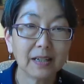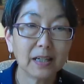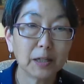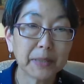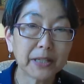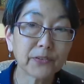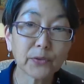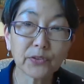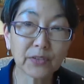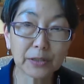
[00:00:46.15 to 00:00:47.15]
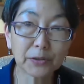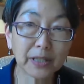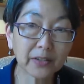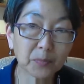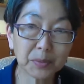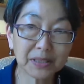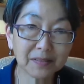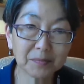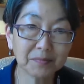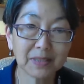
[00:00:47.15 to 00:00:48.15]
Um, and so the standard has
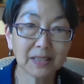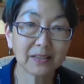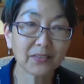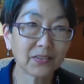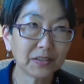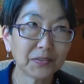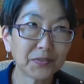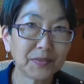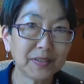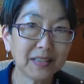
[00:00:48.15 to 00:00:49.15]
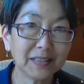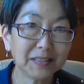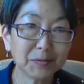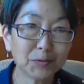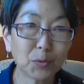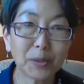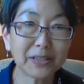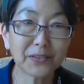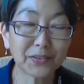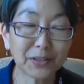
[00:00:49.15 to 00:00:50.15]
been since the
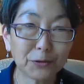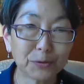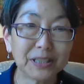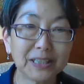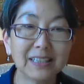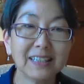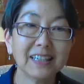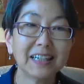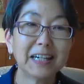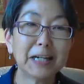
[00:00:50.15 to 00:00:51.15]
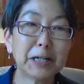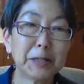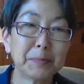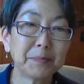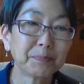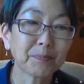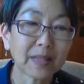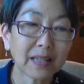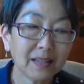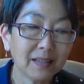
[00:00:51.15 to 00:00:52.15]
20th century, um,
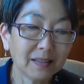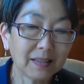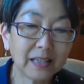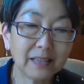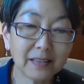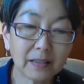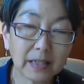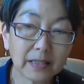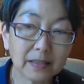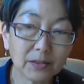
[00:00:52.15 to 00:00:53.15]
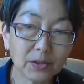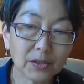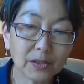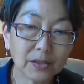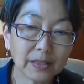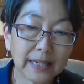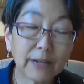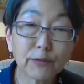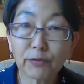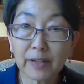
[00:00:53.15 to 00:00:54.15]
the idea that
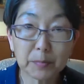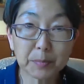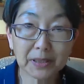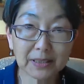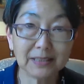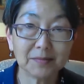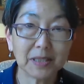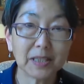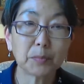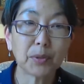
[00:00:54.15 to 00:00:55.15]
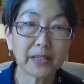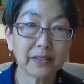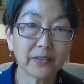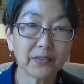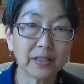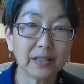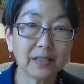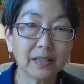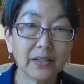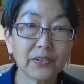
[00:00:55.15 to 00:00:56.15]
after viability in a pregnancy,
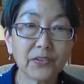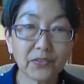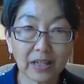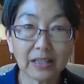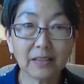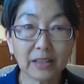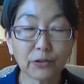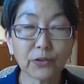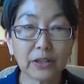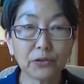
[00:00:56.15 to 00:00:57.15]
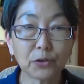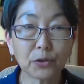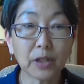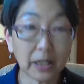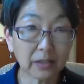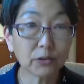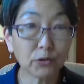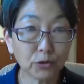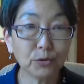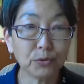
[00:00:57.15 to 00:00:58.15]
a state legislature can
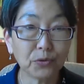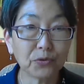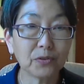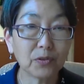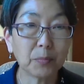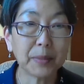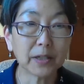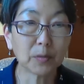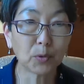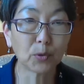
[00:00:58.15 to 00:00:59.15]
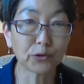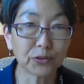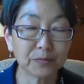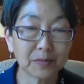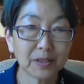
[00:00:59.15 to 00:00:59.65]
choose to ban abortion,